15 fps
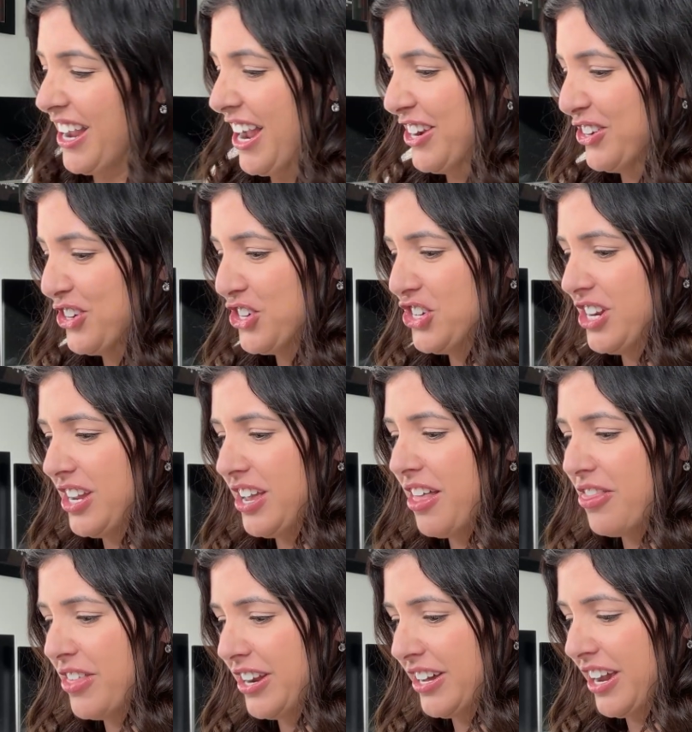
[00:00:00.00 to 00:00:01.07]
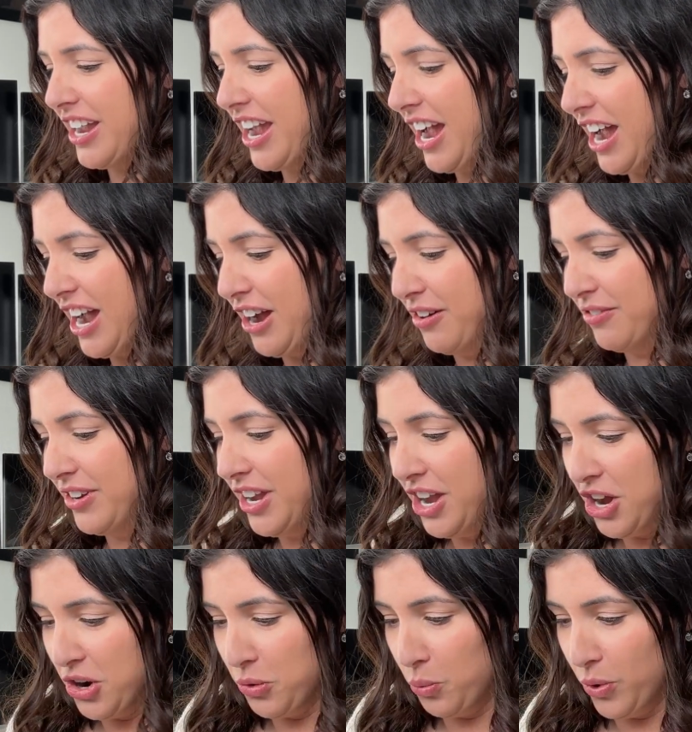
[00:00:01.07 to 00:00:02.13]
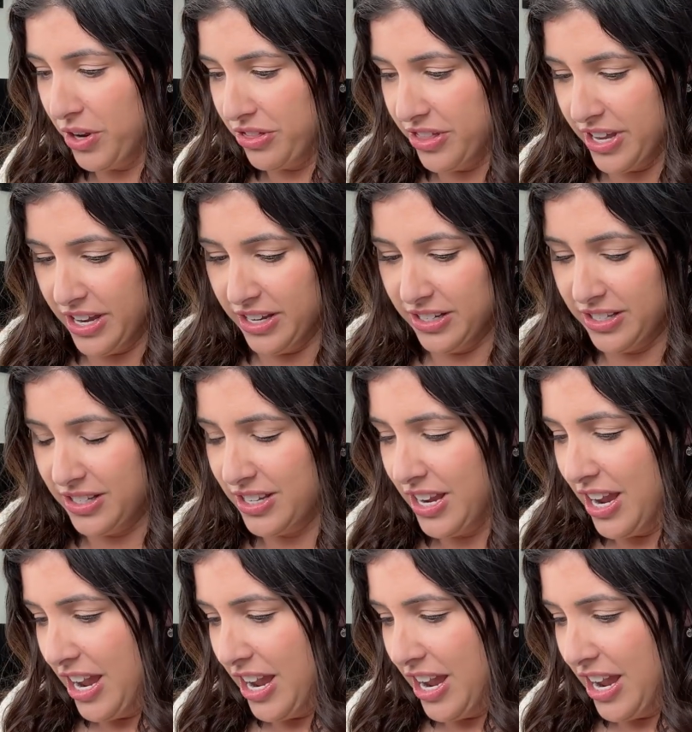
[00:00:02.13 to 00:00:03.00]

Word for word: energy that I have with this.